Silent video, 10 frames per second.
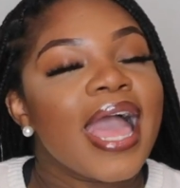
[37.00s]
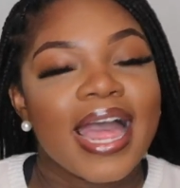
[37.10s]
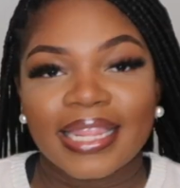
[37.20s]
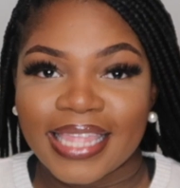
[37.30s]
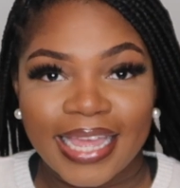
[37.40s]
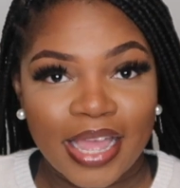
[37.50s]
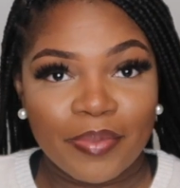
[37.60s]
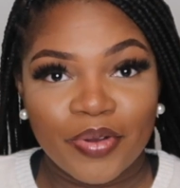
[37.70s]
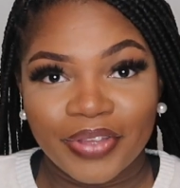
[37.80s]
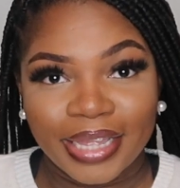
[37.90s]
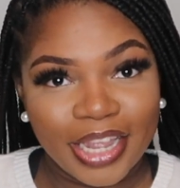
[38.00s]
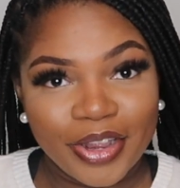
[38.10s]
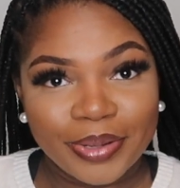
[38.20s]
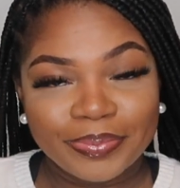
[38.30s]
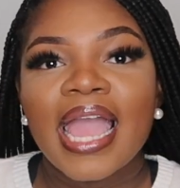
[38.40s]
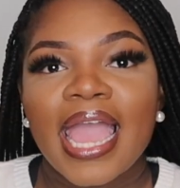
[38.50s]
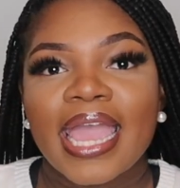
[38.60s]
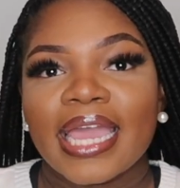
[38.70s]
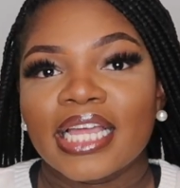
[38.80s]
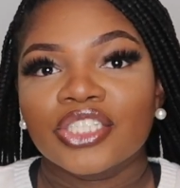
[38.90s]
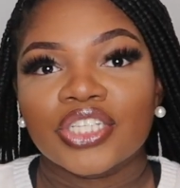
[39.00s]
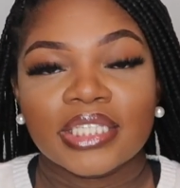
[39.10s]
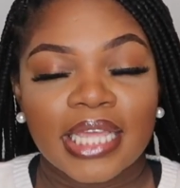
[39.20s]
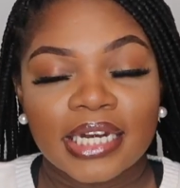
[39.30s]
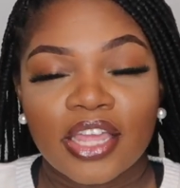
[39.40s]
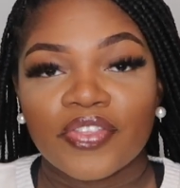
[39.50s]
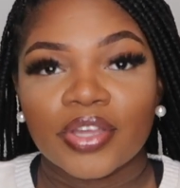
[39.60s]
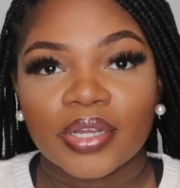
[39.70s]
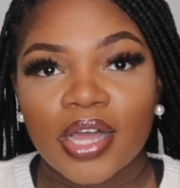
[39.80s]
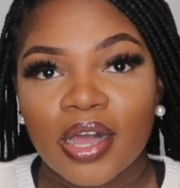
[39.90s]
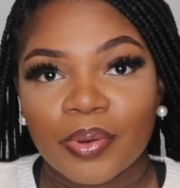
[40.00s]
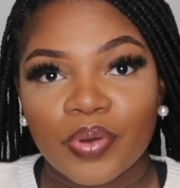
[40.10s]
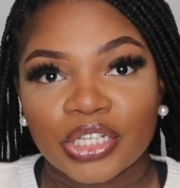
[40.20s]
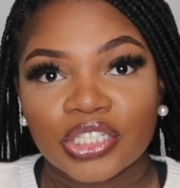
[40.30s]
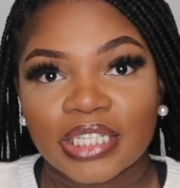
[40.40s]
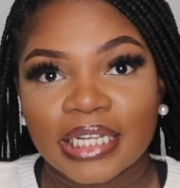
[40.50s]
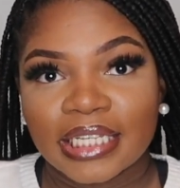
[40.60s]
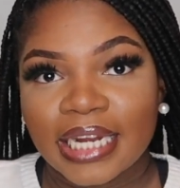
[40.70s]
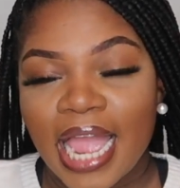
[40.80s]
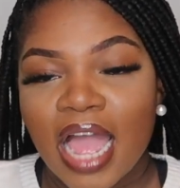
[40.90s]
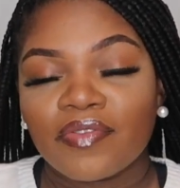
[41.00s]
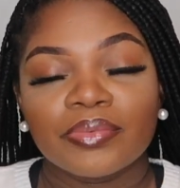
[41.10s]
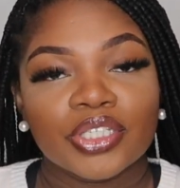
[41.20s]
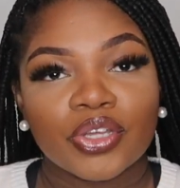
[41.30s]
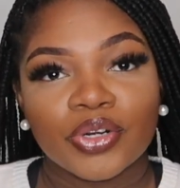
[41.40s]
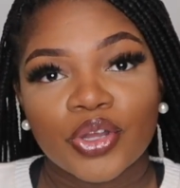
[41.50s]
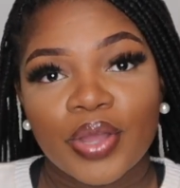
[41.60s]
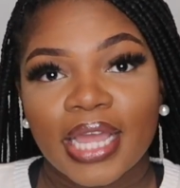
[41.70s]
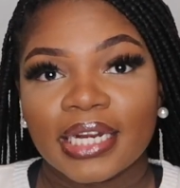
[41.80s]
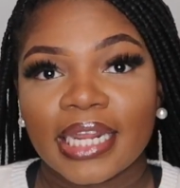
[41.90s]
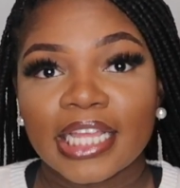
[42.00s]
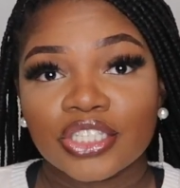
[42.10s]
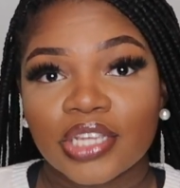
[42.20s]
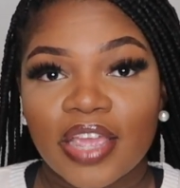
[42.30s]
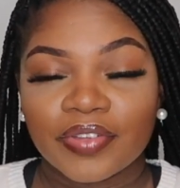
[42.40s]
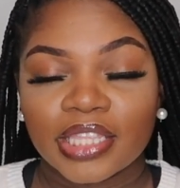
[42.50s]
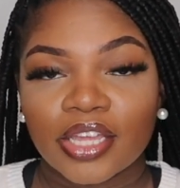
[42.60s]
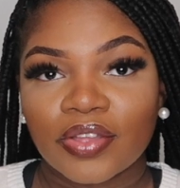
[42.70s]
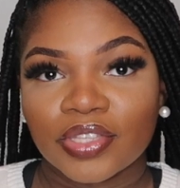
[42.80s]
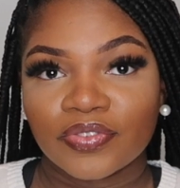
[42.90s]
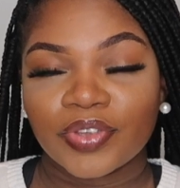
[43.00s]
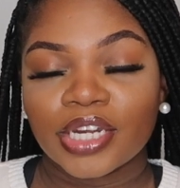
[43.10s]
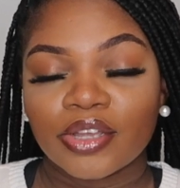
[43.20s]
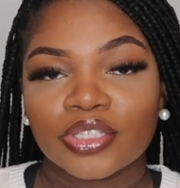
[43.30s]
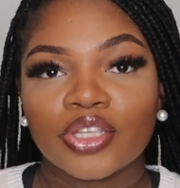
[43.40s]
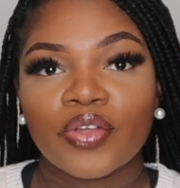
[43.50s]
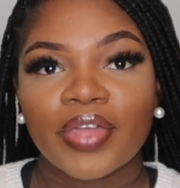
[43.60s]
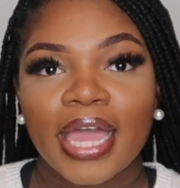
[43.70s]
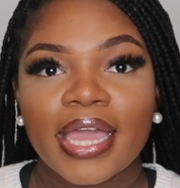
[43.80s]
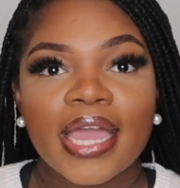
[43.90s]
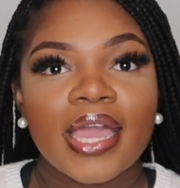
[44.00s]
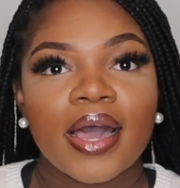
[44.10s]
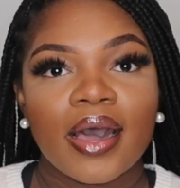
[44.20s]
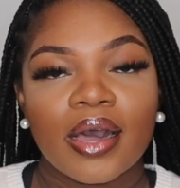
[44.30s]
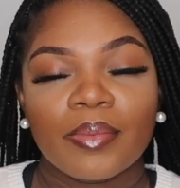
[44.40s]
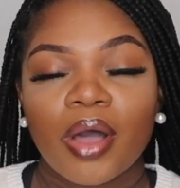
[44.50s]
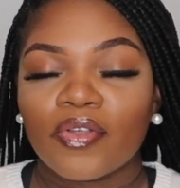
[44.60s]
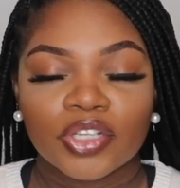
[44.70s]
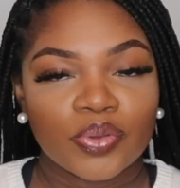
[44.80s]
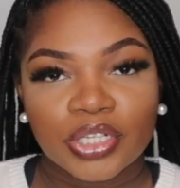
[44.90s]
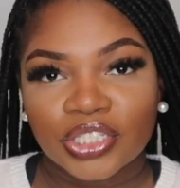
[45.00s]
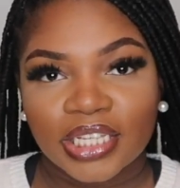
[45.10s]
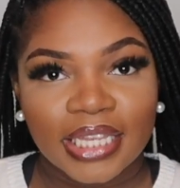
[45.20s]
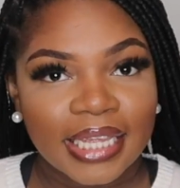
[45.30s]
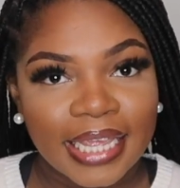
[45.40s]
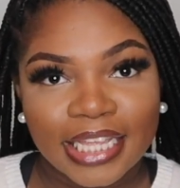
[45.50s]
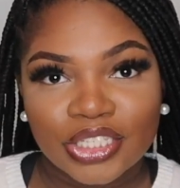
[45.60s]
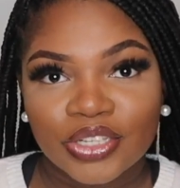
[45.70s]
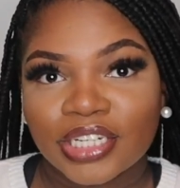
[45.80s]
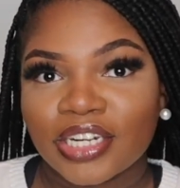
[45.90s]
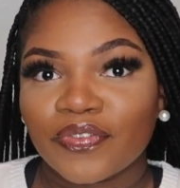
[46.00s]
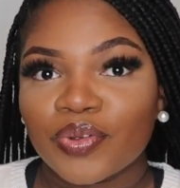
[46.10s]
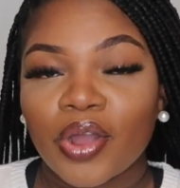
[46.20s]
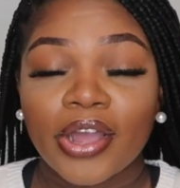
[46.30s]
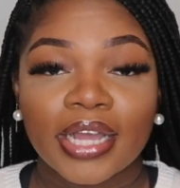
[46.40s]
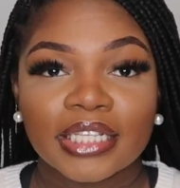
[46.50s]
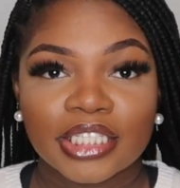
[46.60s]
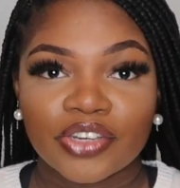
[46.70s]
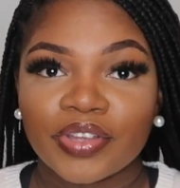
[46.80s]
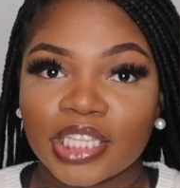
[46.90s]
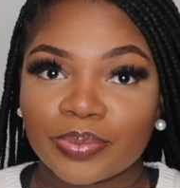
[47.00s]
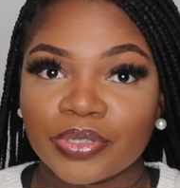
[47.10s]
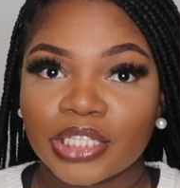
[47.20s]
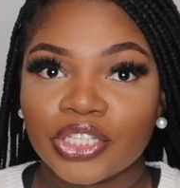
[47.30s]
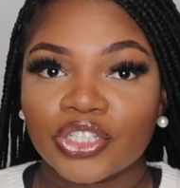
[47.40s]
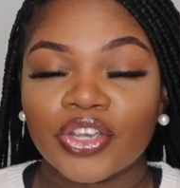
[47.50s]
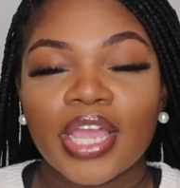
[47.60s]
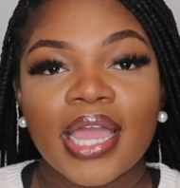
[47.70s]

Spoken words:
and then come over here. And just any other questions I did have, I'm just going to go ahead and answer everything on this video so that all those questions can get answered. And if you are considering this procedure,